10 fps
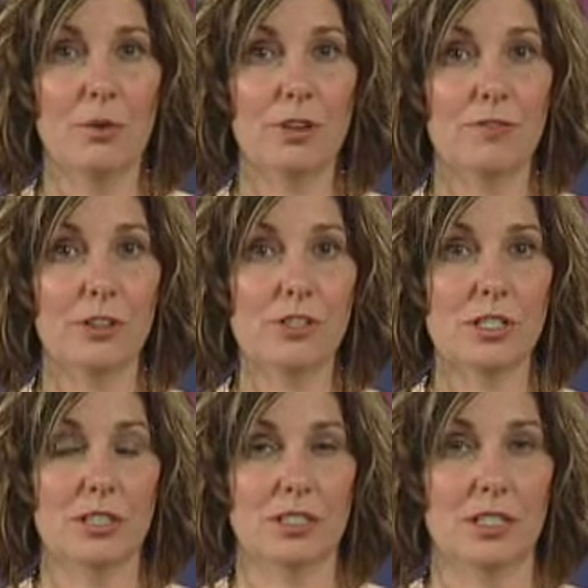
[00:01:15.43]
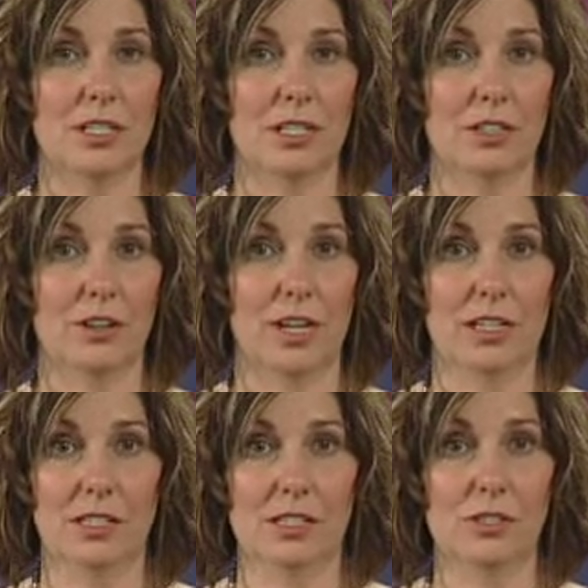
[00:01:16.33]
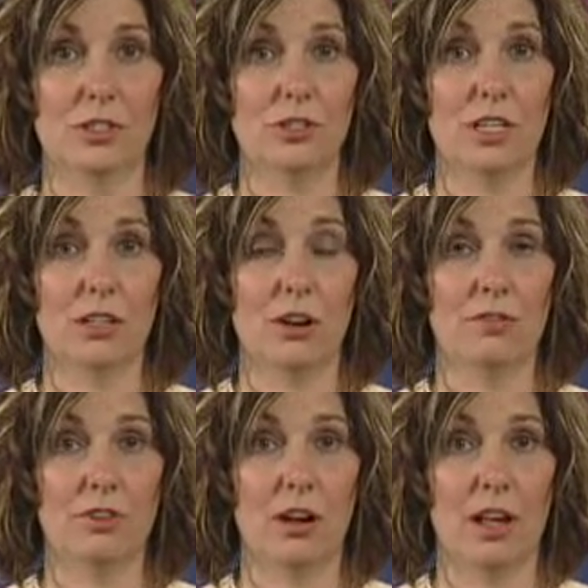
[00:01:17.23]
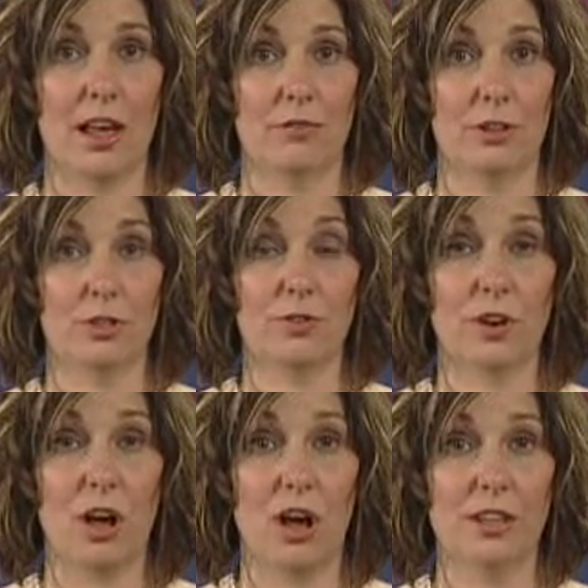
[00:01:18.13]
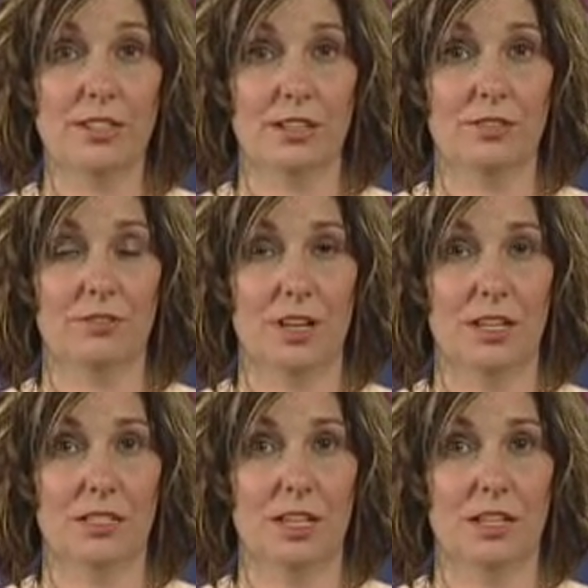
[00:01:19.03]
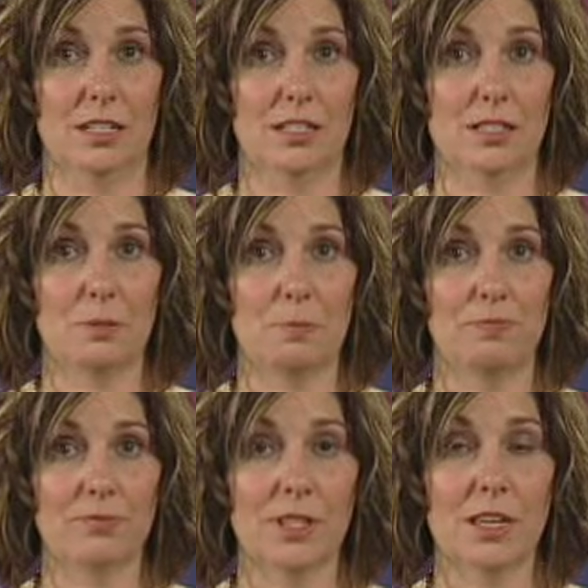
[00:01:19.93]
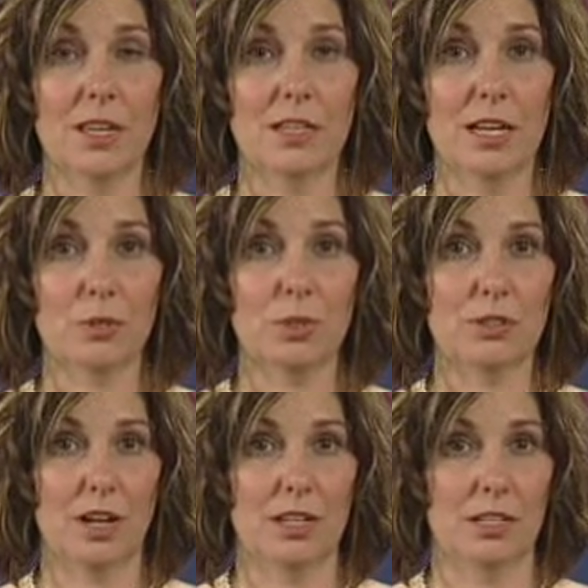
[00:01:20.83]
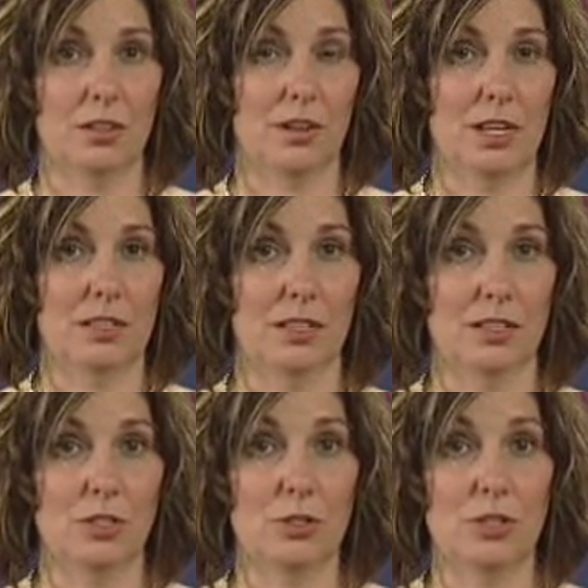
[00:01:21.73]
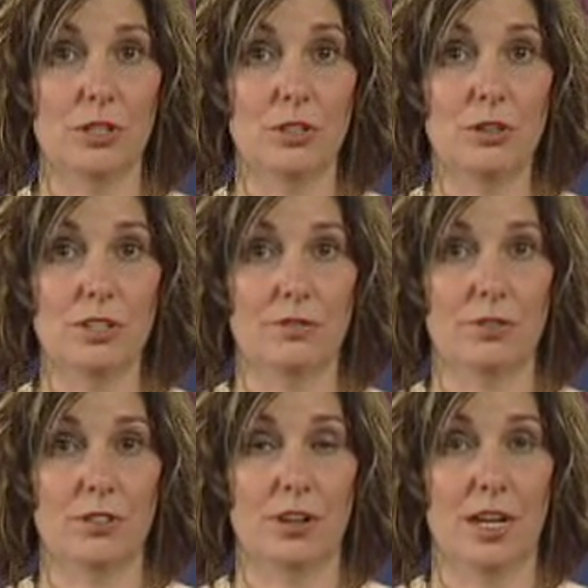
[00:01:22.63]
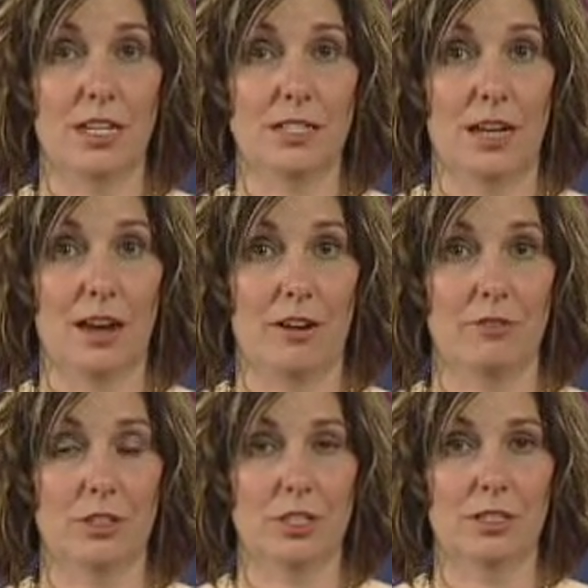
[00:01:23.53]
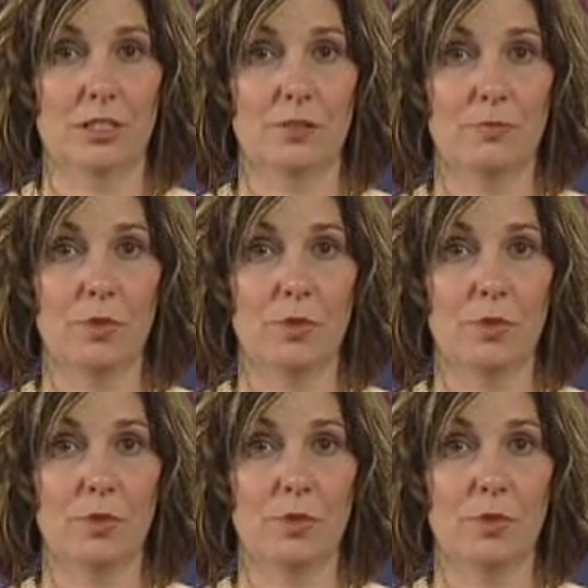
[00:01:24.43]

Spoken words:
We first looked at an integrated list using an overall average for all Delta flight attendants. Next, we tried integrating the list using two different training date averages.